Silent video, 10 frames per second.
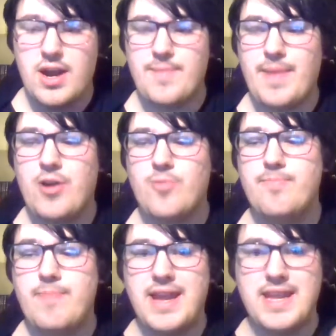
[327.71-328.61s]
about
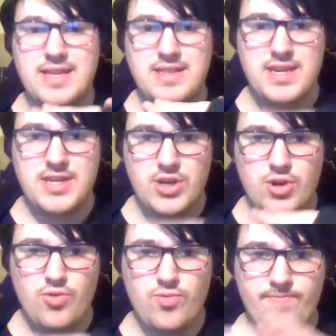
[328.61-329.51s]
making these
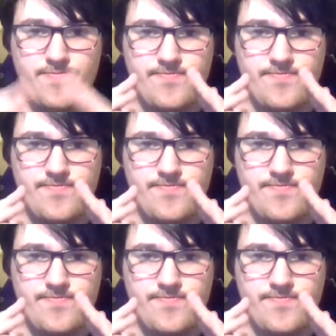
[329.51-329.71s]
two